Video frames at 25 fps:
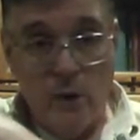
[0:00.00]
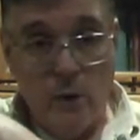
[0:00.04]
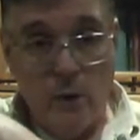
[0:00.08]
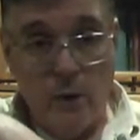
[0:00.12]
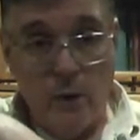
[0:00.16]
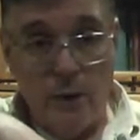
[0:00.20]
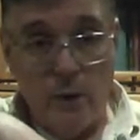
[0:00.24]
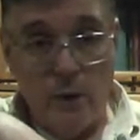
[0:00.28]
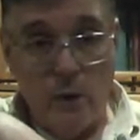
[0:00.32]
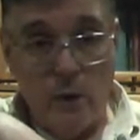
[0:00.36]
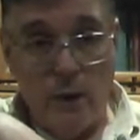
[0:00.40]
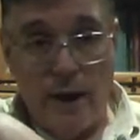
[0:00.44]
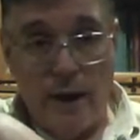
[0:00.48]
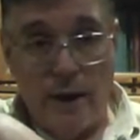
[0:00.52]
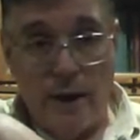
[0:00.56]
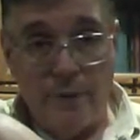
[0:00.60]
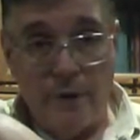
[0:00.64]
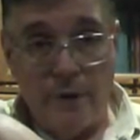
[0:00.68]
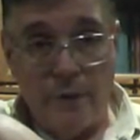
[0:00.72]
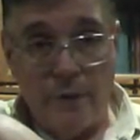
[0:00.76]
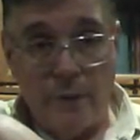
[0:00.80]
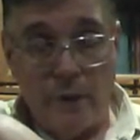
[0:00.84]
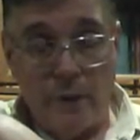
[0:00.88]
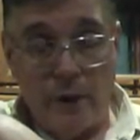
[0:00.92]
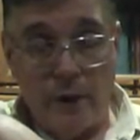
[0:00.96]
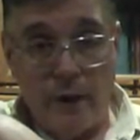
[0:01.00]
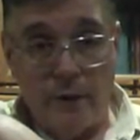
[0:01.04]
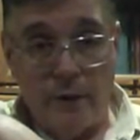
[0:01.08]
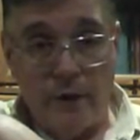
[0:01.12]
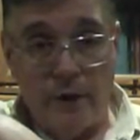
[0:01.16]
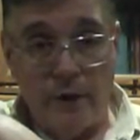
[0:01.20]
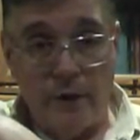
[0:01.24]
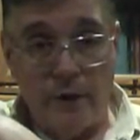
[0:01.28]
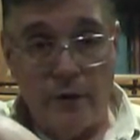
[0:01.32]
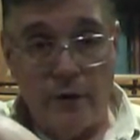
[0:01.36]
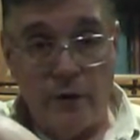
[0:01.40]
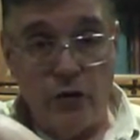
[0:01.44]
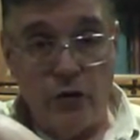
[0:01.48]
We know we have to pronounce
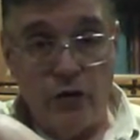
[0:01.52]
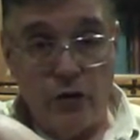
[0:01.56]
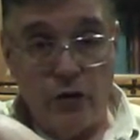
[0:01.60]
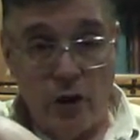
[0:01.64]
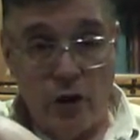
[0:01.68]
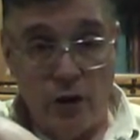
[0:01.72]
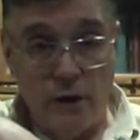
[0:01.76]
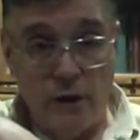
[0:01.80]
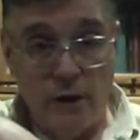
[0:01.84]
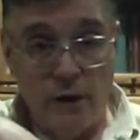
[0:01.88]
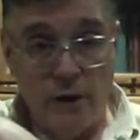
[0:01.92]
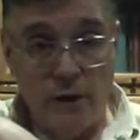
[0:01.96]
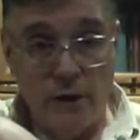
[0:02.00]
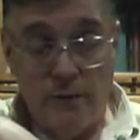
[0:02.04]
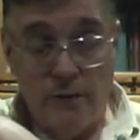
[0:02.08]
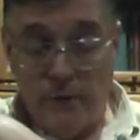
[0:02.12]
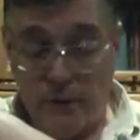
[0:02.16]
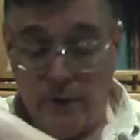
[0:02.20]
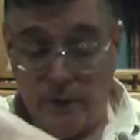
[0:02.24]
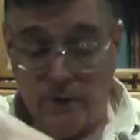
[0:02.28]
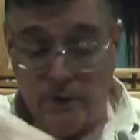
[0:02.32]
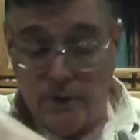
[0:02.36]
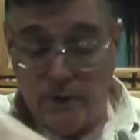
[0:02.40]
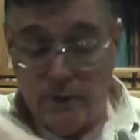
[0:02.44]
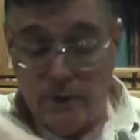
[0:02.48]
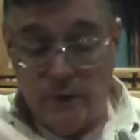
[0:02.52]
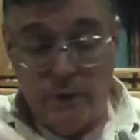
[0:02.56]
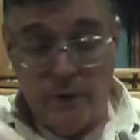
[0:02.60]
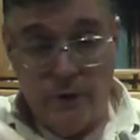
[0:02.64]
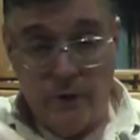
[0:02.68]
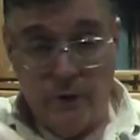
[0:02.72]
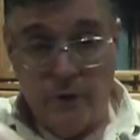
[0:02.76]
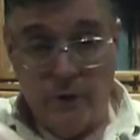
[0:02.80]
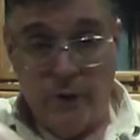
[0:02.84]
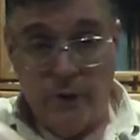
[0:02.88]
it as a sh because the closest